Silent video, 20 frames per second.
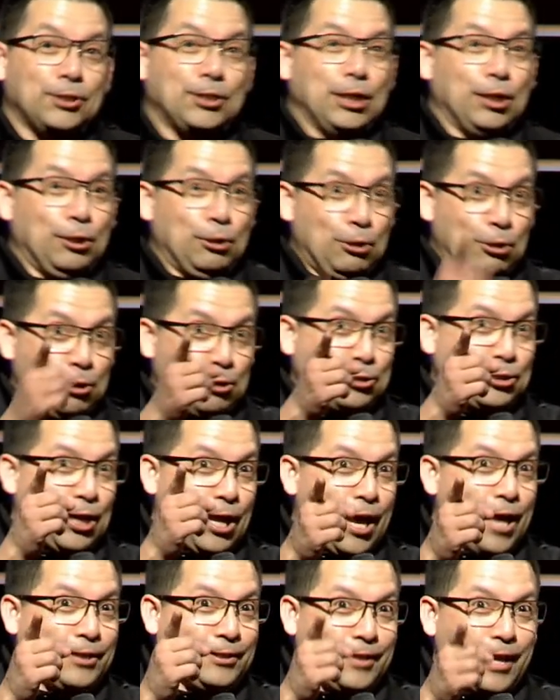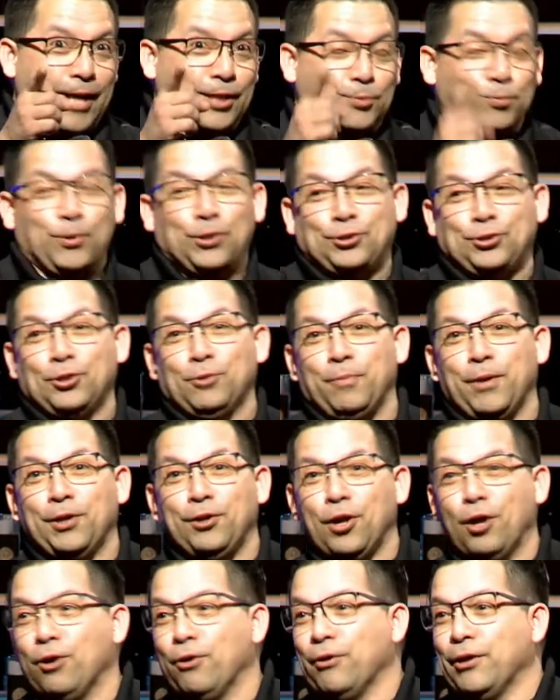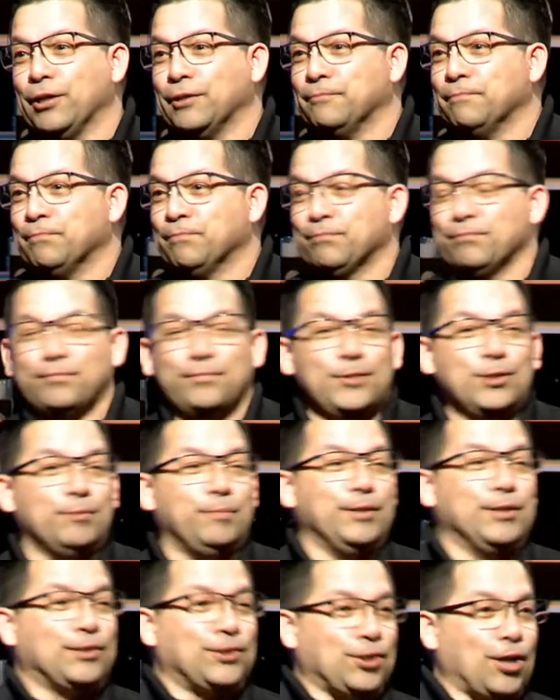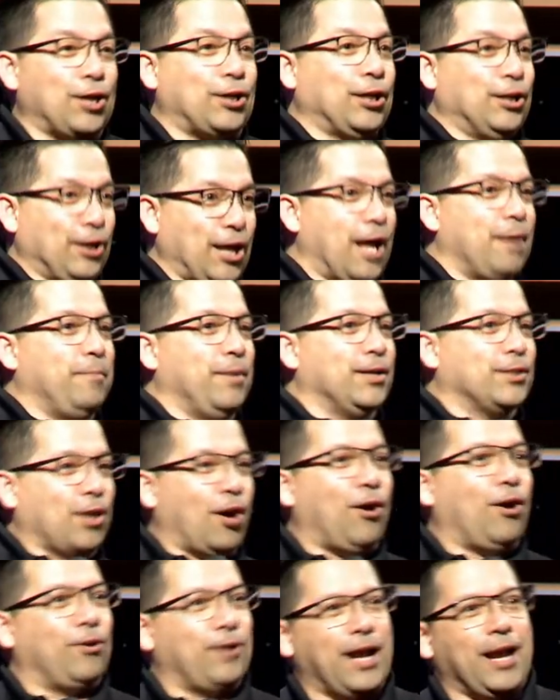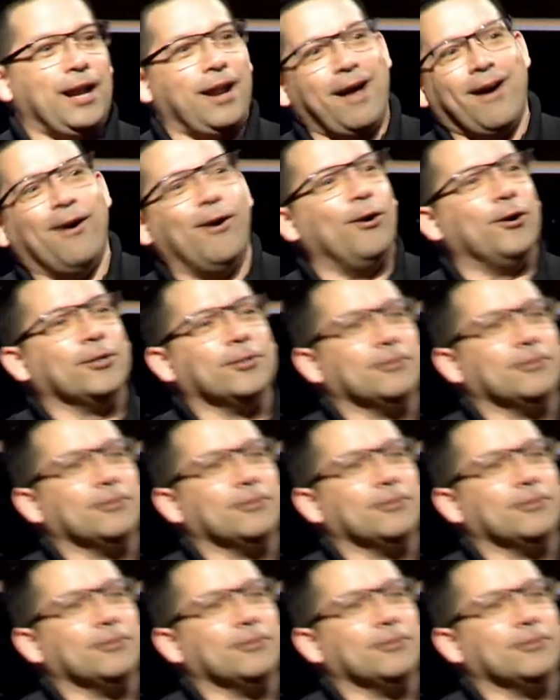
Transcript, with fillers: it looks like that's what you've been doing. You've been sucking lemons all day long.